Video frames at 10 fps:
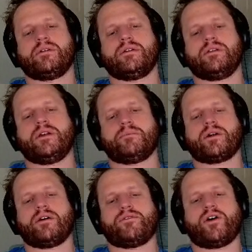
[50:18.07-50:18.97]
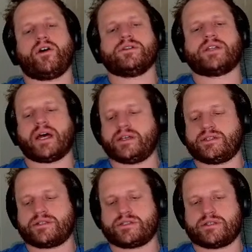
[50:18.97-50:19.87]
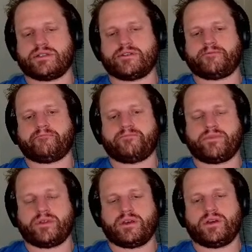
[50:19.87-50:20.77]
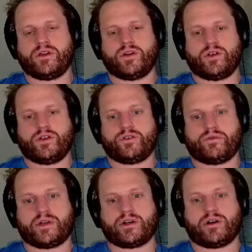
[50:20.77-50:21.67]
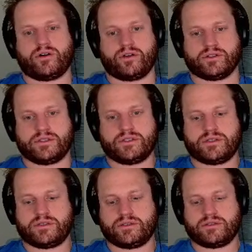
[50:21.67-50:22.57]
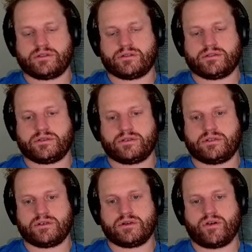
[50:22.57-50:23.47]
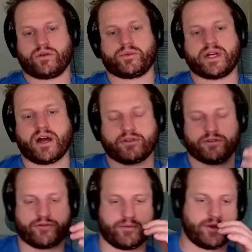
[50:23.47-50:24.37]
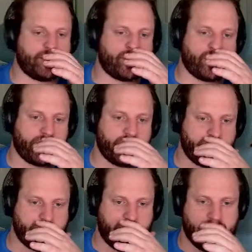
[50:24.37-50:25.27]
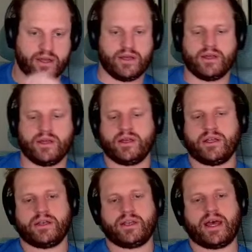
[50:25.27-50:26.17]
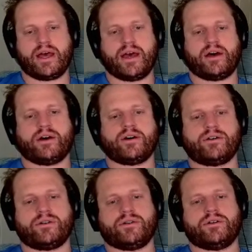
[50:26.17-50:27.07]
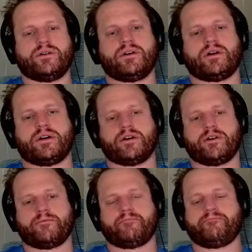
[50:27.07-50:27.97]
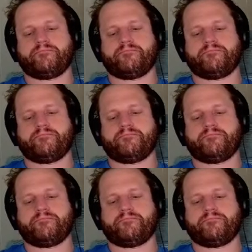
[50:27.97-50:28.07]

number of all dice you recalled or recovered from the board. Okay. Now um,